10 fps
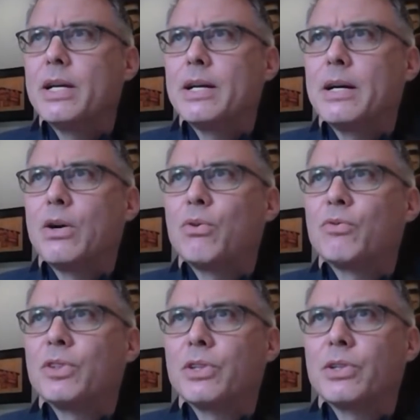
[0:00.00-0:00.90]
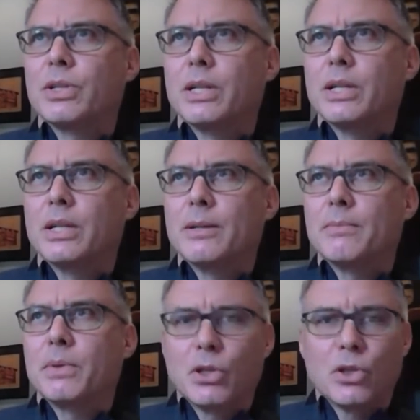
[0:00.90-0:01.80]
over
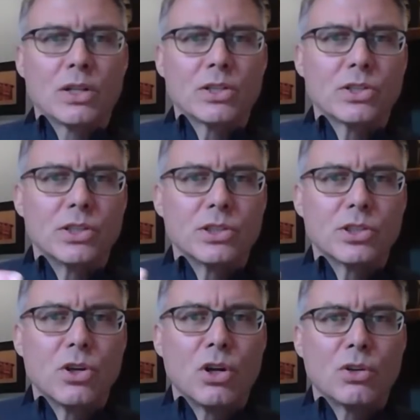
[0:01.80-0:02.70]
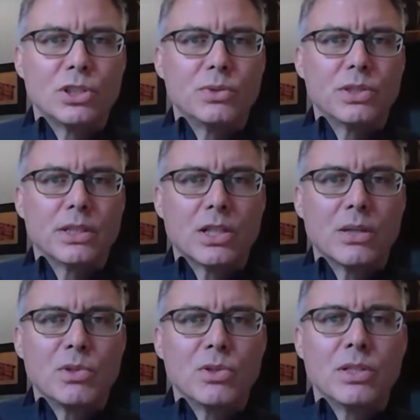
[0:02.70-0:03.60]
a long distance call. She was in a
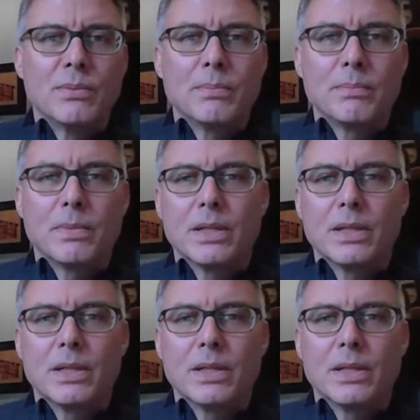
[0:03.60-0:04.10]
community